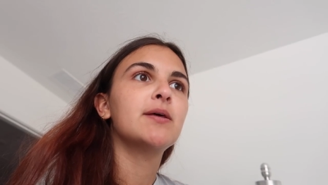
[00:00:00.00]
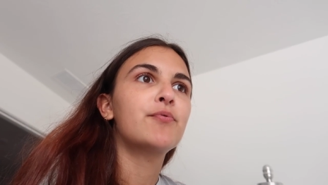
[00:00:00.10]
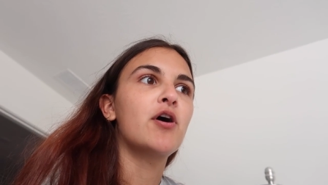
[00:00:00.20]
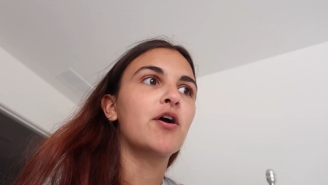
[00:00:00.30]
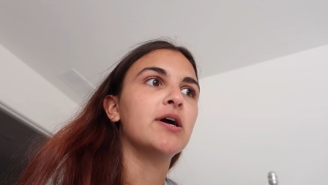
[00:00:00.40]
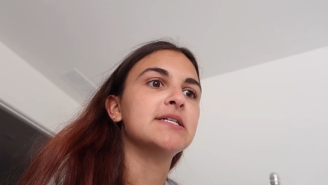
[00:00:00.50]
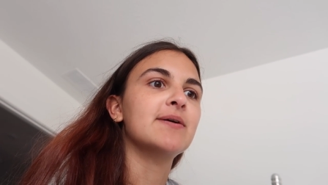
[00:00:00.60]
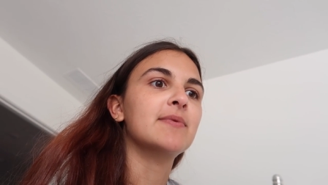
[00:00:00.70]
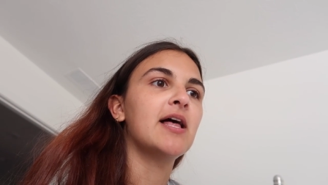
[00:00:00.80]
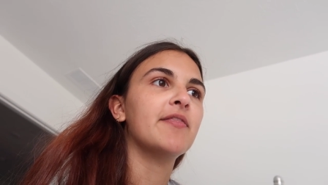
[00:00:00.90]
the progress.
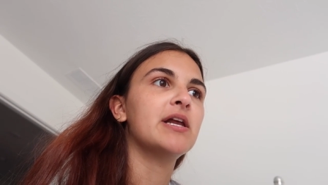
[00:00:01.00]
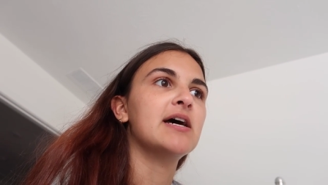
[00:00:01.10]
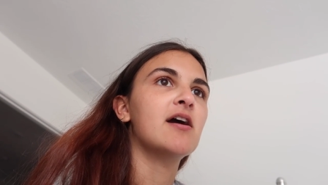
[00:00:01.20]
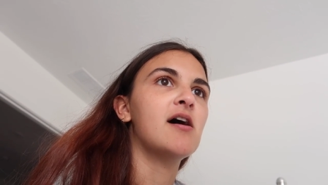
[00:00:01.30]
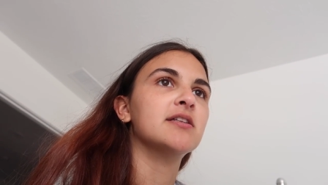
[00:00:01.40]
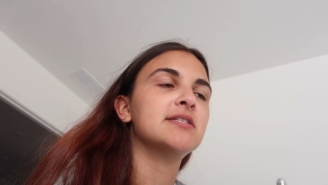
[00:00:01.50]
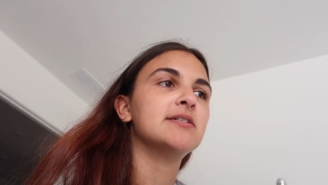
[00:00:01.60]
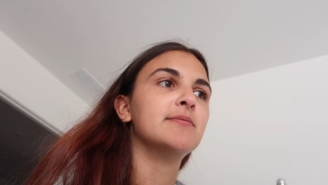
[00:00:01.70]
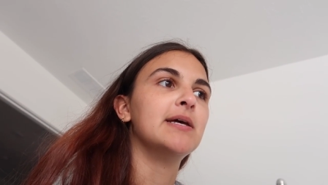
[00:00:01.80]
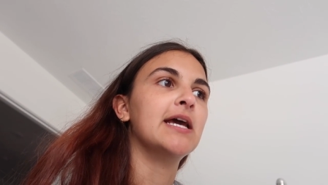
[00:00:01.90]
I'm glad that I got
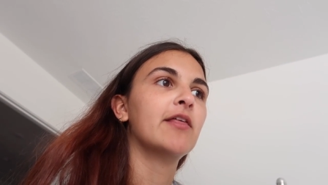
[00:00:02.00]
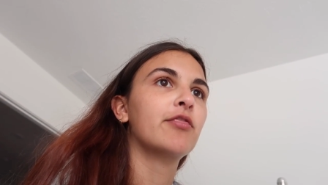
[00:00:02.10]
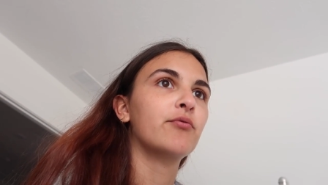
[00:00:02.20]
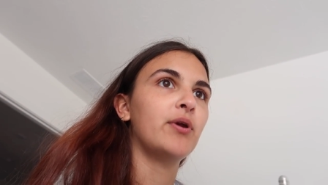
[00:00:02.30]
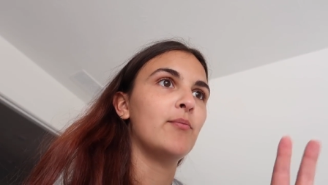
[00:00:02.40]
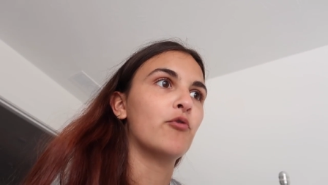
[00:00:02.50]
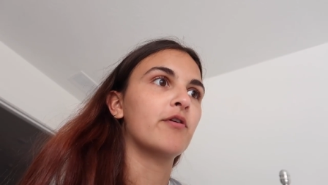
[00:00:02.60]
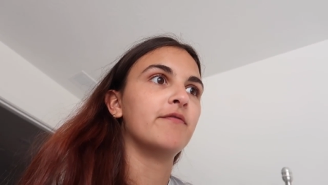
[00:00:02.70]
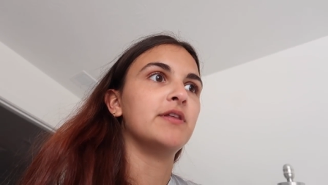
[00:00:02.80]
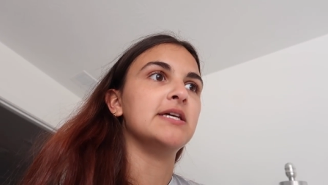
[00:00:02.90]
to make 3
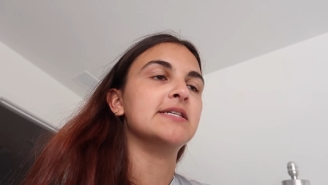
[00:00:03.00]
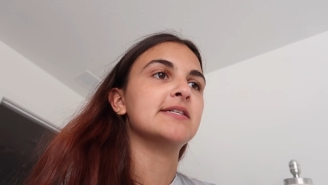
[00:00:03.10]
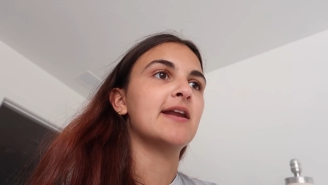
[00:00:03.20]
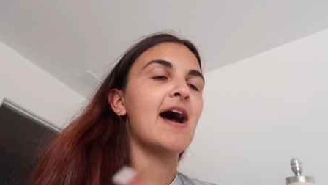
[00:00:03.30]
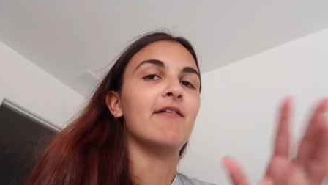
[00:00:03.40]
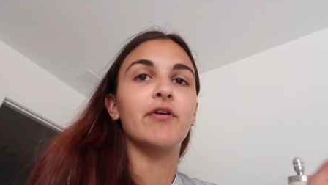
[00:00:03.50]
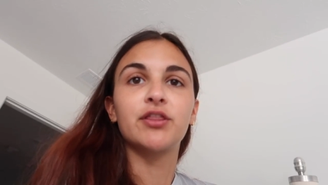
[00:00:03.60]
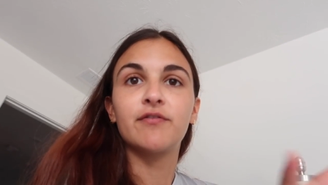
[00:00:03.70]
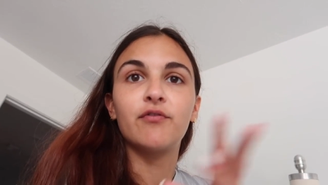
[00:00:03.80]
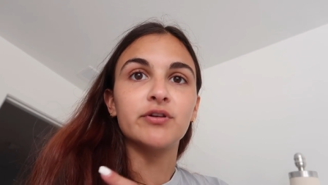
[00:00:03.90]
more of these and have
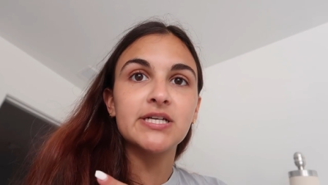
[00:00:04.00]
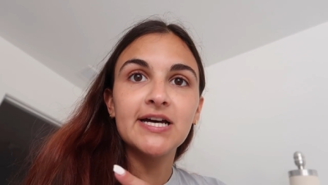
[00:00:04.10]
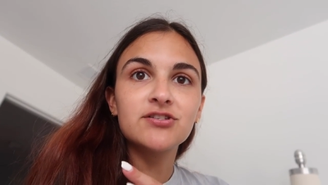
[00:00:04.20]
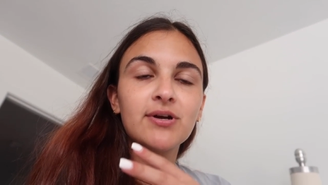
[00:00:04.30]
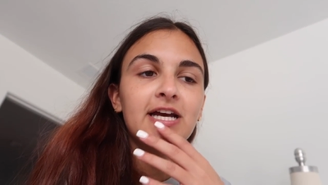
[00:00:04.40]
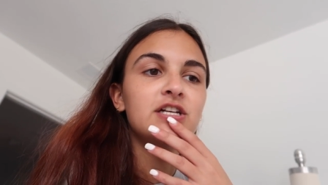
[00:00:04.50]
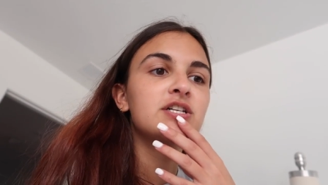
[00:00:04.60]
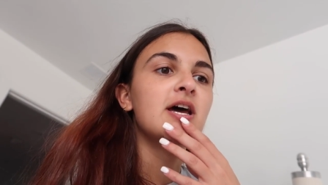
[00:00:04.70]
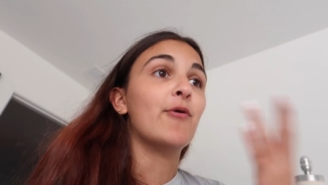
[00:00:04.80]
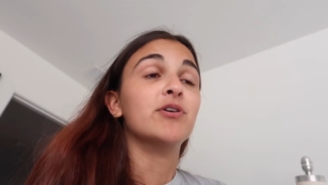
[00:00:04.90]
like the full size
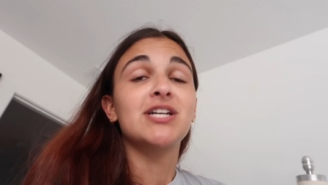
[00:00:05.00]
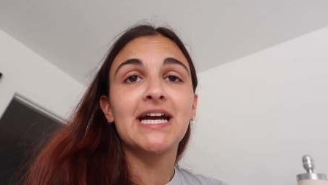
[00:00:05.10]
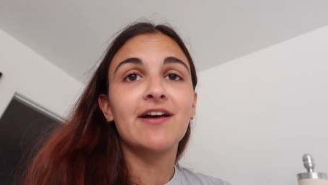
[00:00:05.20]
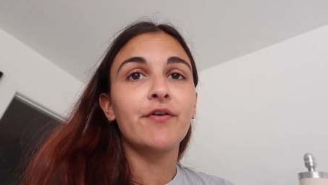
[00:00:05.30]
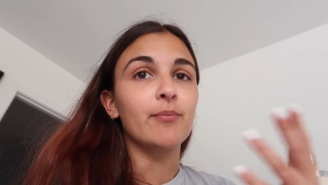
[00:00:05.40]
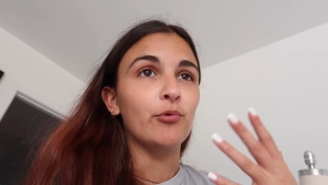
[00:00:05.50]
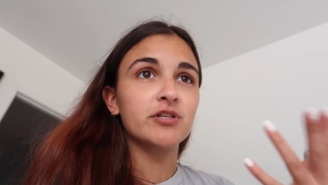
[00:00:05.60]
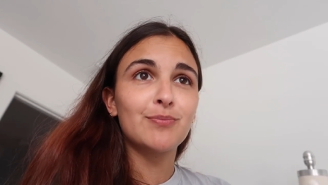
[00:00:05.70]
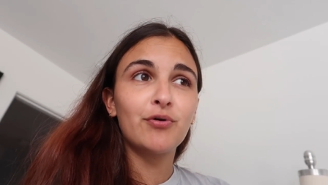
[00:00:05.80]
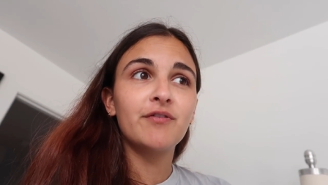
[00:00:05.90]
range. I wish I could have like
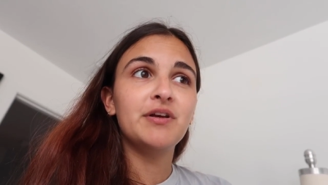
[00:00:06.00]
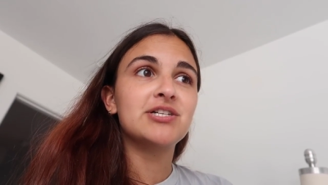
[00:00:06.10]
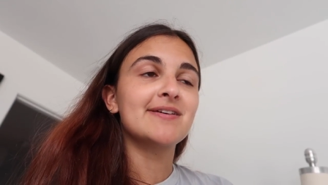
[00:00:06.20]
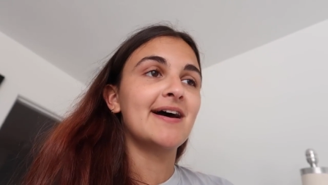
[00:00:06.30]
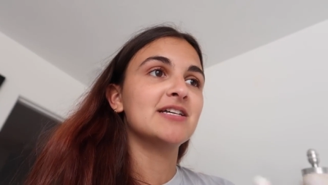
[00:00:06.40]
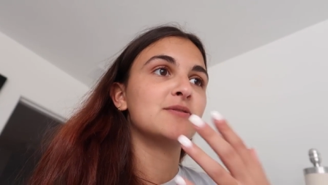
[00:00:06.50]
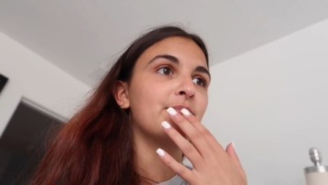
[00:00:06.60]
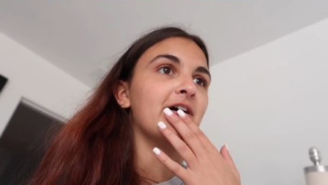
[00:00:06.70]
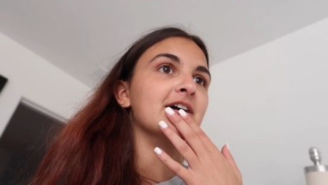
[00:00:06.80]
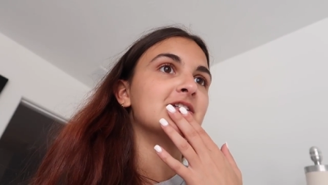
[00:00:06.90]
multiple of each size,
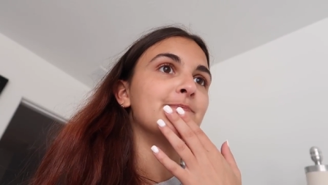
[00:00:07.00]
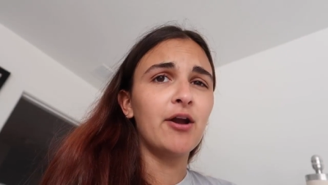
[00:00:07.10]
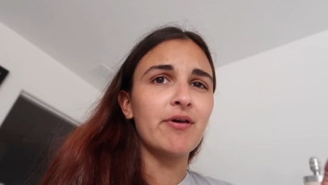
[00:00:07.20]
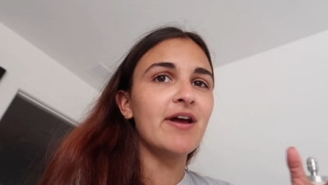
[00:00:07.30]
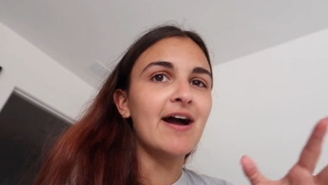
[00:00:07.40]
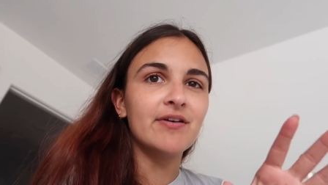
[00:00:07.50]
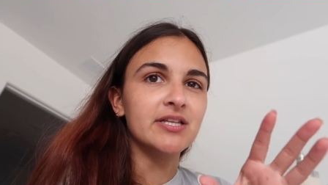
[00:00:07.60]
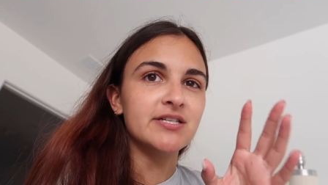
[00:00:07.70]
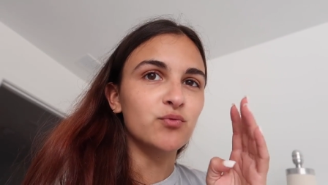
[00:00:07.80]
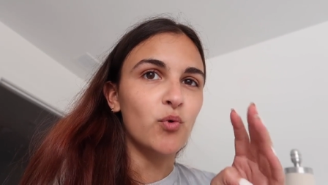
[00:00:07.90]
but I'd rather have at
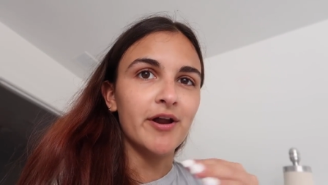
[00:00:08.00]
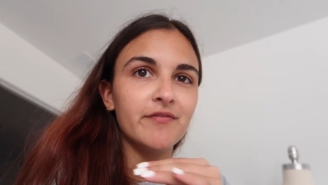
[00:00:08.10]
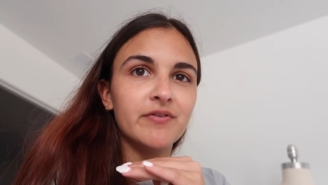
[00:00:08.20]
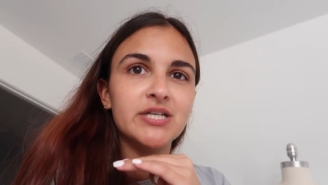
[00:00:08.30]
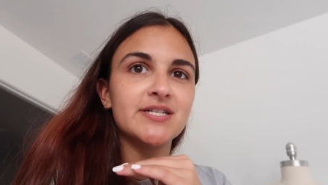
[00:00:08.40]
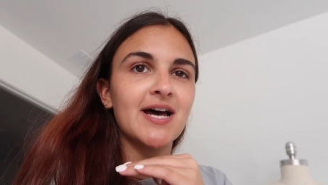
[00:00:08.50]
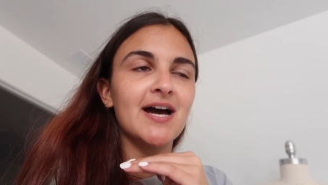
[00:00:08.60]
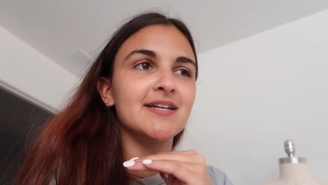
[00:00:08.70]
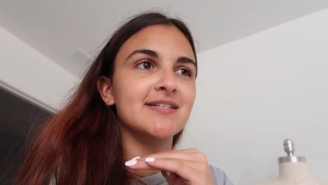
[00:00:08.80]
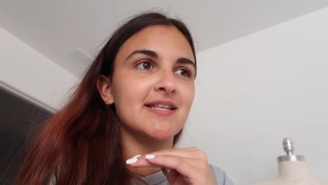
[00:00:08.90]
least one of each
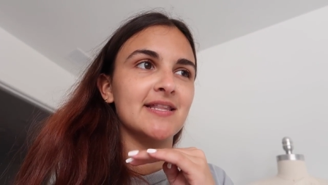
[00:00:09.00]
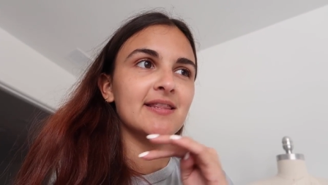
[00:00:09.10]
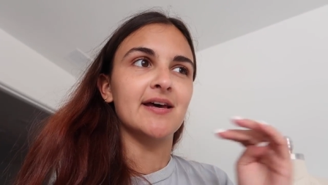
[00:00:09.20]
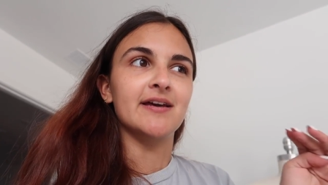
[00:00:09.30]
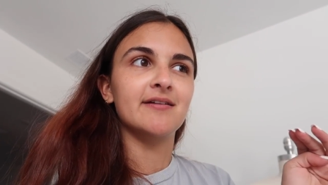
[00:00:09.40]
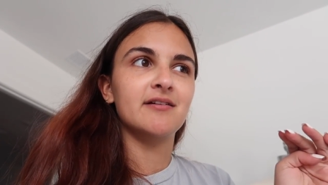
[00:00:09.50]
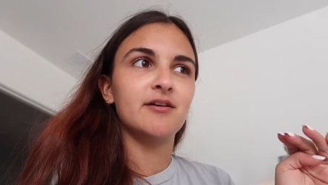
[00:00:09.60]
size than like